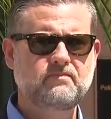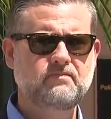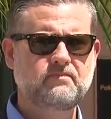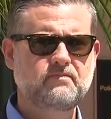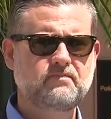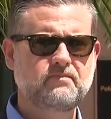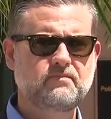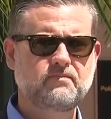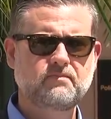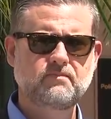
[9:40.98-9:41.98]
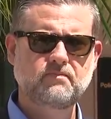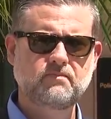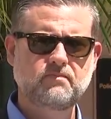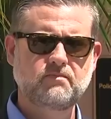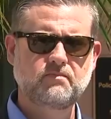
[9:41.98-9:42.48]

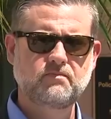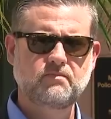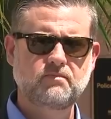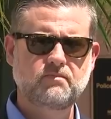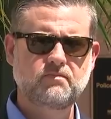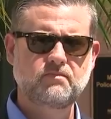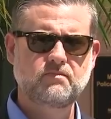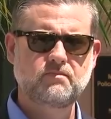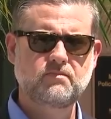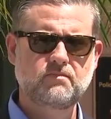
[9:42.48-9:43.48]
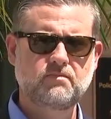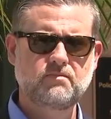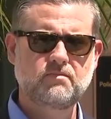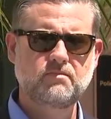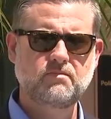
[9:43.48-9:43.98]

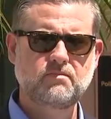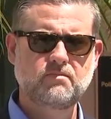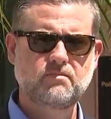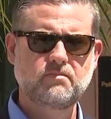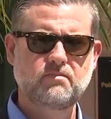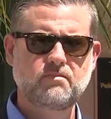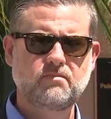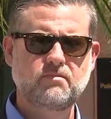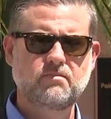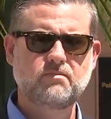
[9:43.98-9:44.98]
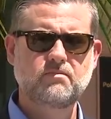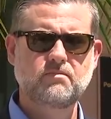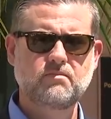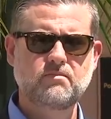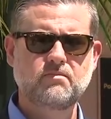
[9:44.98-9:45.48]

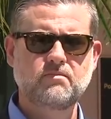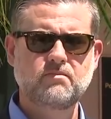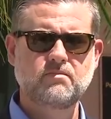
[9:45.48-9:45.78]
No one is speaking in this clip.